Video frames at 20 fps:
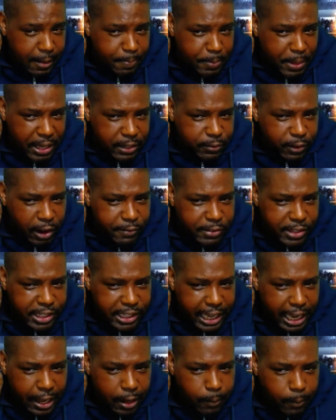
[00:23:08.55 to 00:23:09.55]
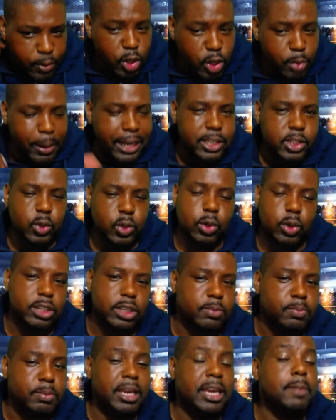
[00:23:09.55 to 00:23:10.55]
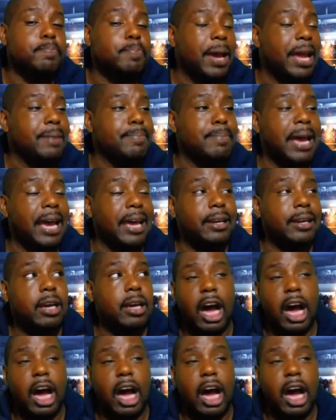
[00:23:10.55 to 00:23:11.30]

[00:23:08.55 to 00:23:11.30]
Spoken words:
Next fight for DeGale. Eubank Saunders. Me, betting man.